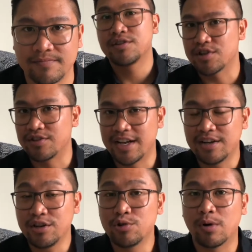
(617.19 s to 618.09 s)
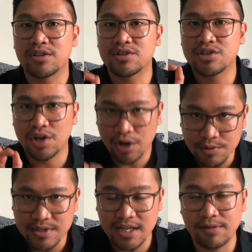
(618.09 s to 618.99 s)
So then you are
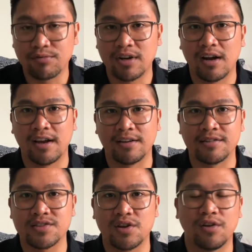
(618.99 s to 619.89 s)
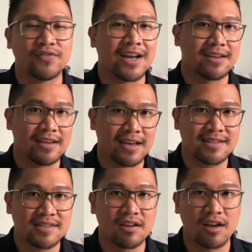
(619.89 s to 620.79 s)
totally reliant on that
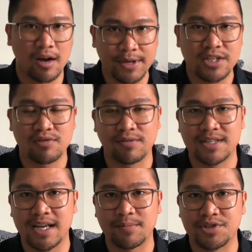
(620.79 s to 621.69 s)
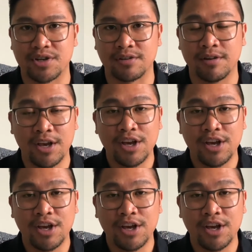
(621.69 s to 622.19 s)
guest coming to reception